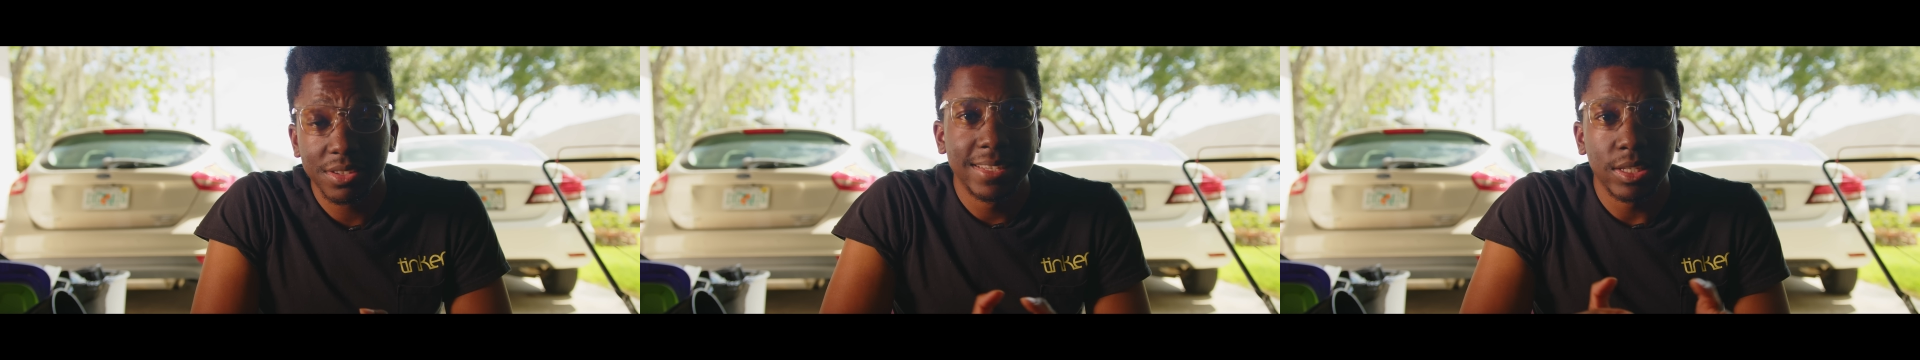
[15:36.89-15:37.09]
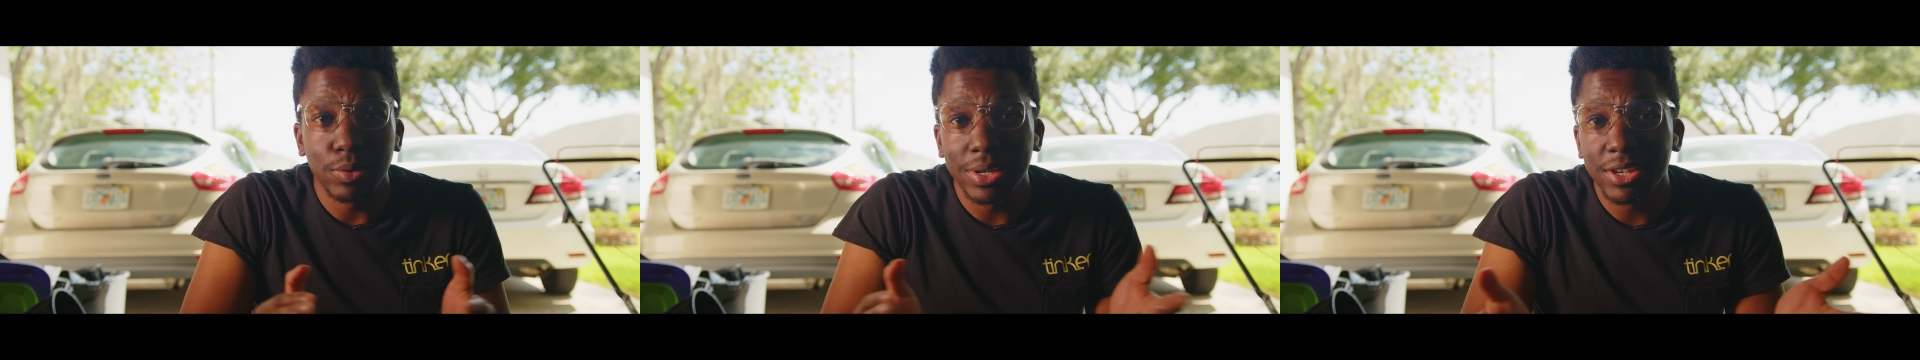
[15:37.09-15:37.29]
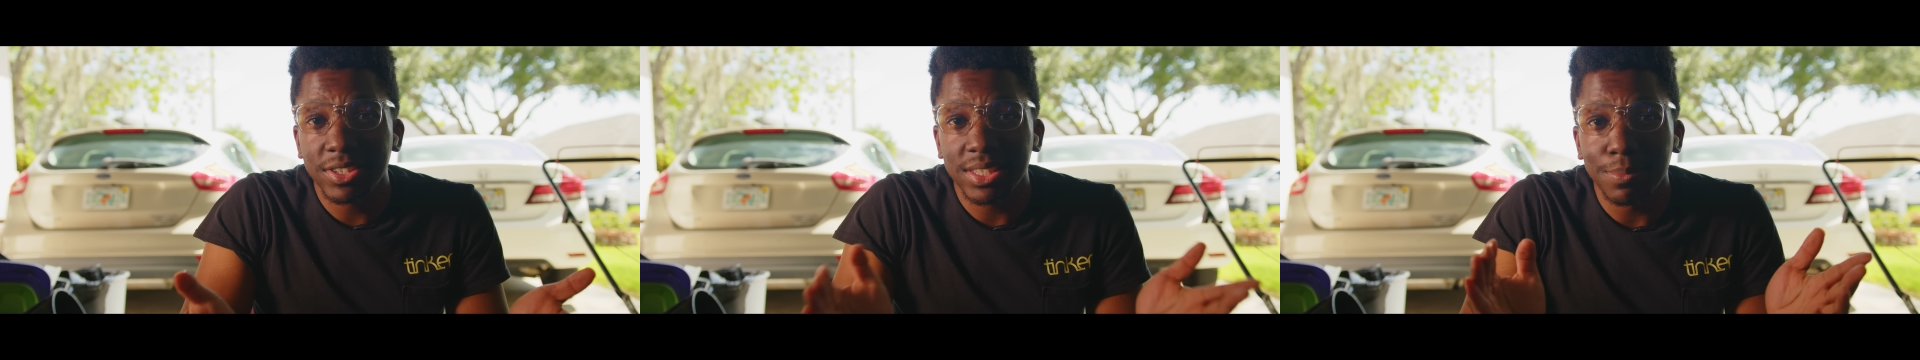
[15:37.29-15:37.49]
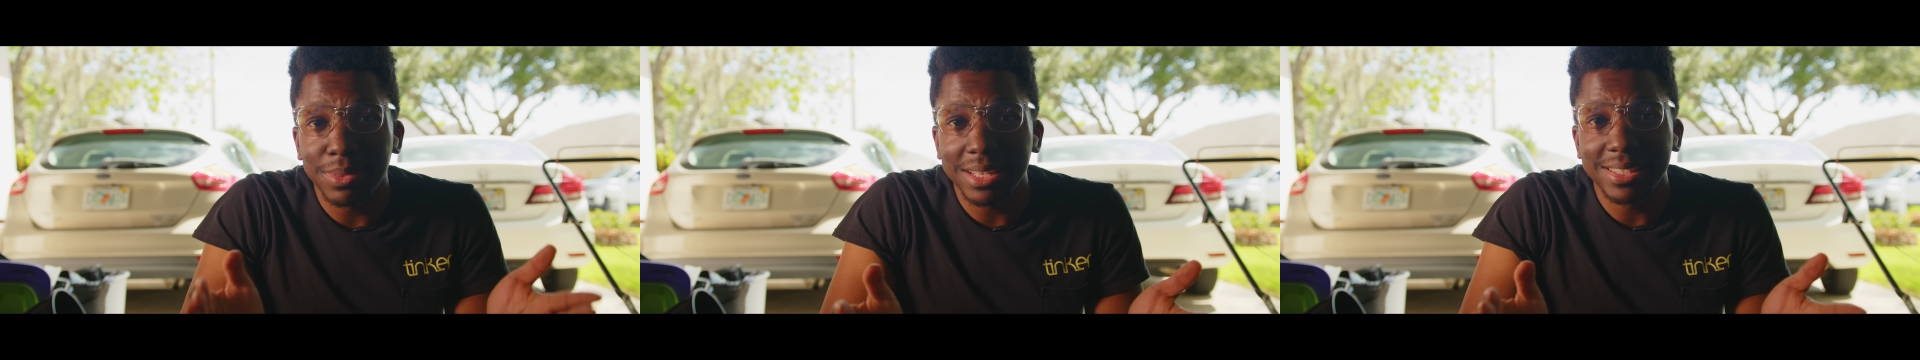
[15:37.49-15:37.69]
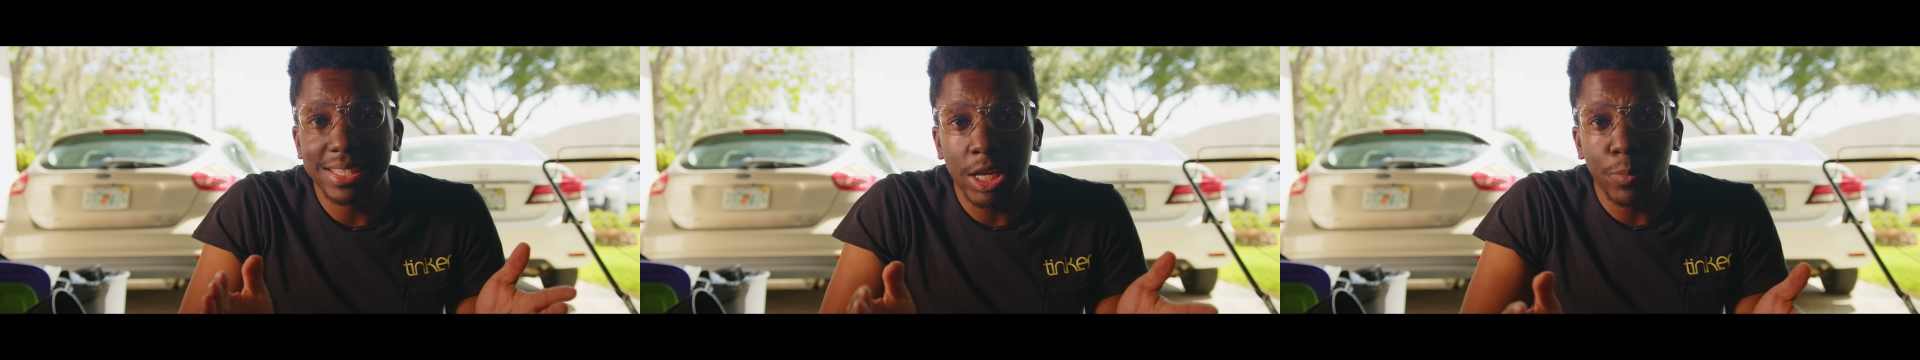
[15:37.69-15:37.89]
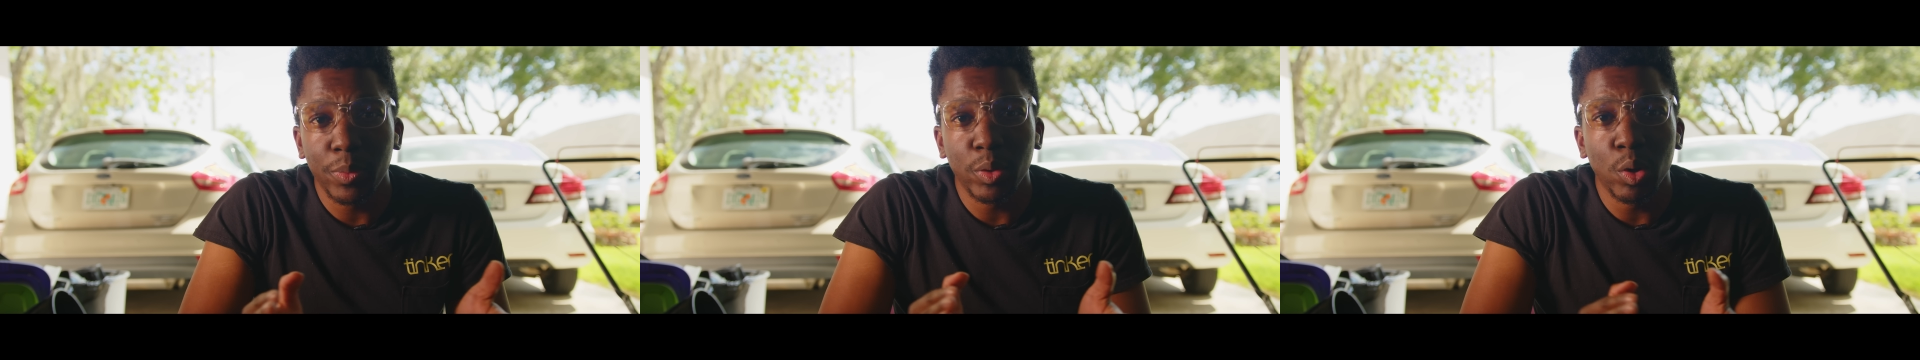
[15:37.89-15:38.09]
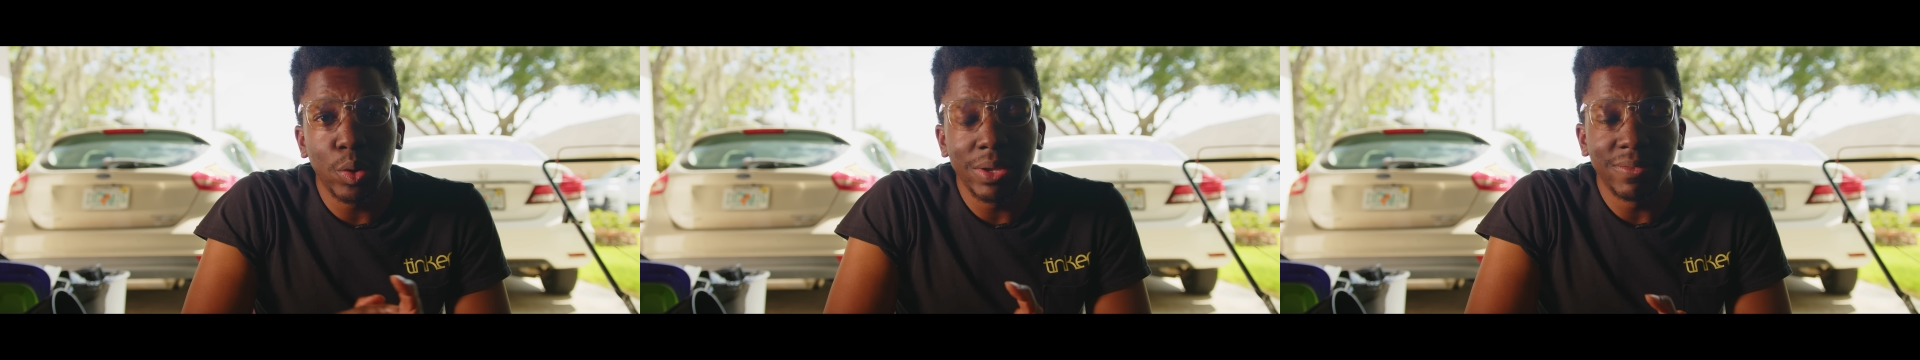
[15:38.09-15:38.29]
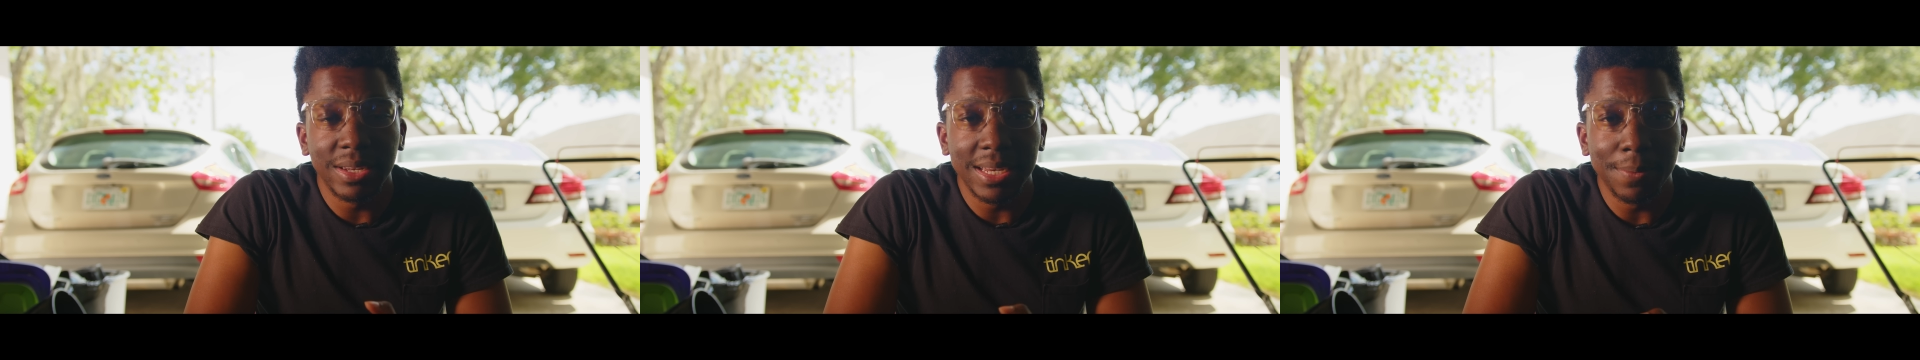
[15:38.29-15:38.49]
So here's something to help you go
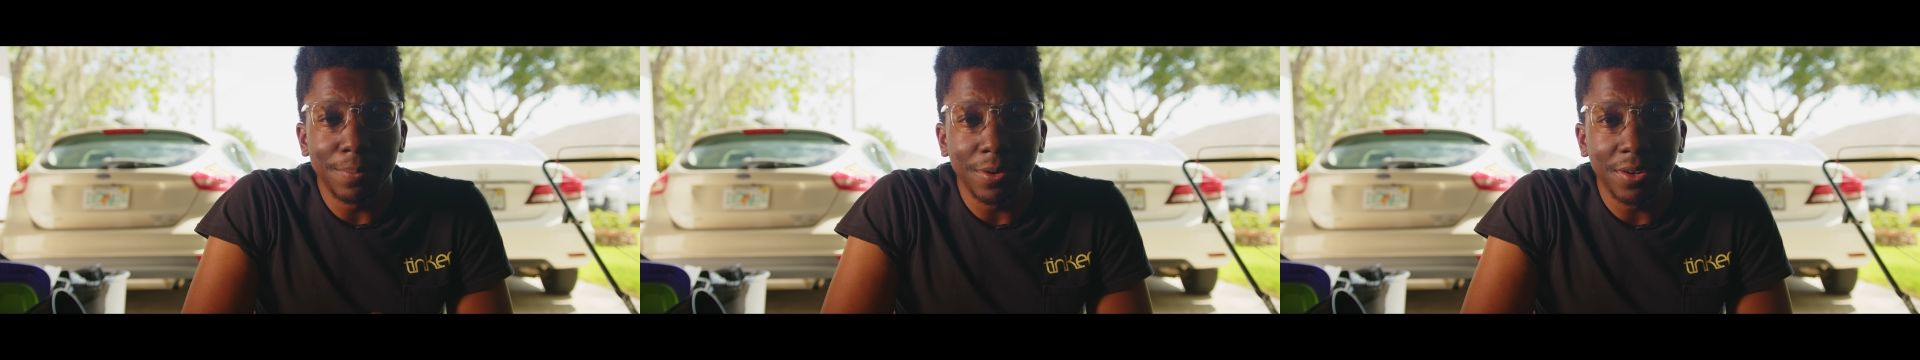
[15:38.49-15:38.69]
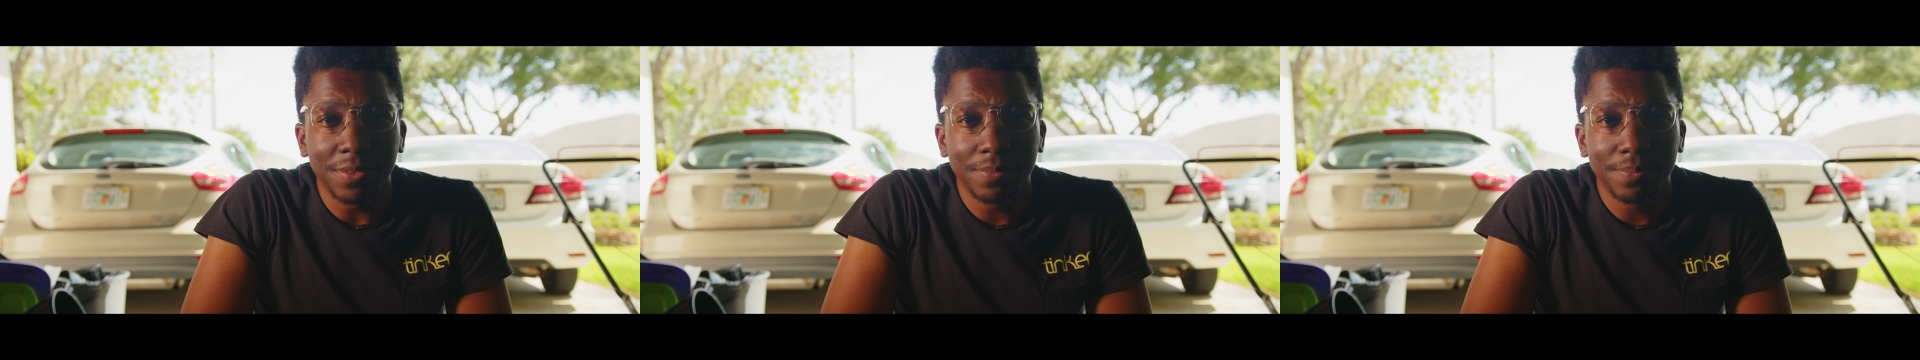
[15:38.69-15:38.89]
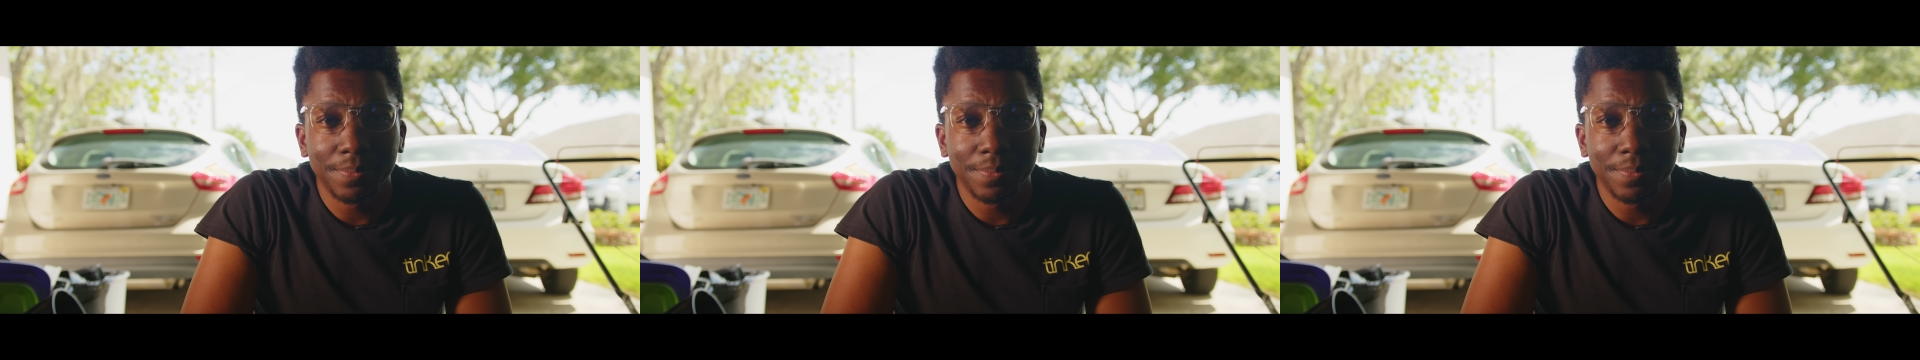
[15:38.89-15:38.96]
even deeper.